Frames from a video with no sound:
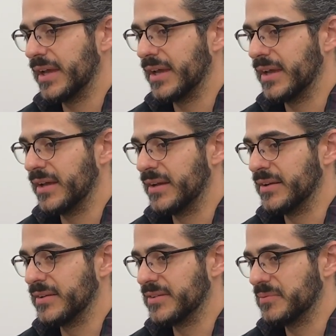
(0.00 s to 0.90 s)

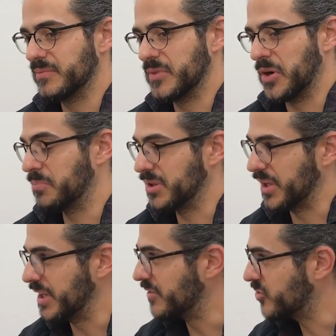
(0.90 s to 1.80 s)
And there are
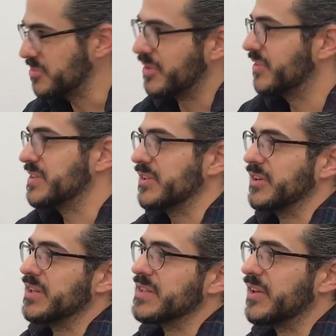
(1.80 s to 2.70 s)
plenty of treatment
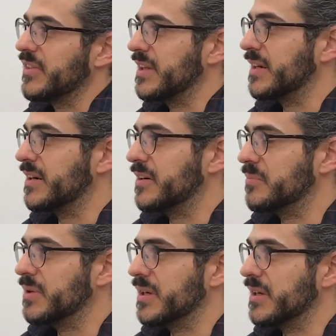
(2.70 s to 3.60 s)
facilities out
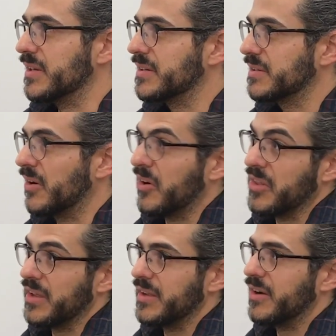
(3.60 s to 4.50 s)
there, but are
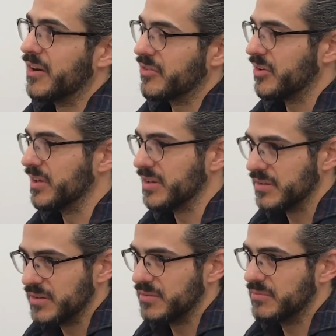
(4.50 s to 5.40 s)
they
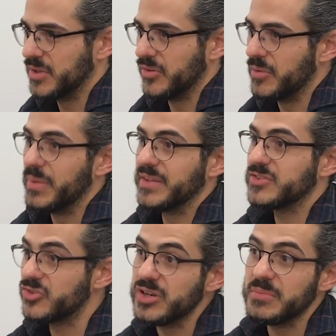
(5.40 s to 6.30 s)
offering, the
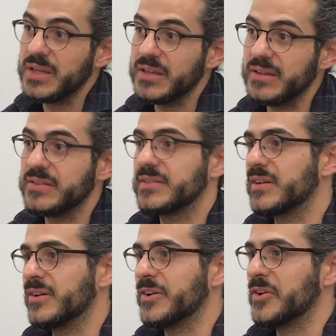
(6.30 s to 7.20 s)
best treatment?
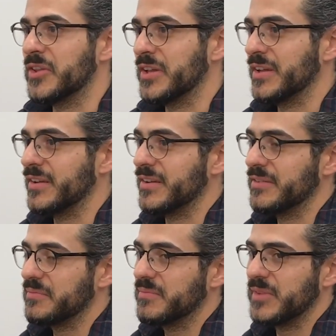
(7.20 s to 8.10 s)

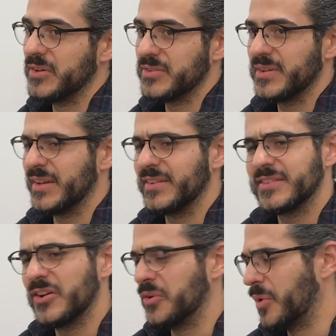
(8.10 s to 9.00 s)
I
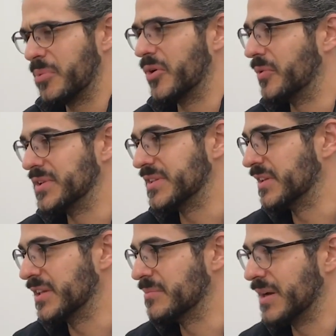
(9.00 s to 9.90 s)
saw a report
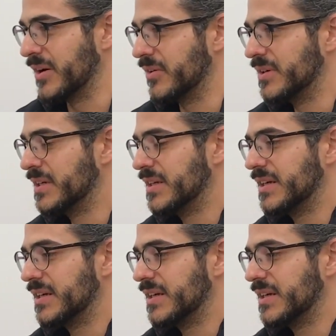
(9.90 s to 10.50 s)
recently about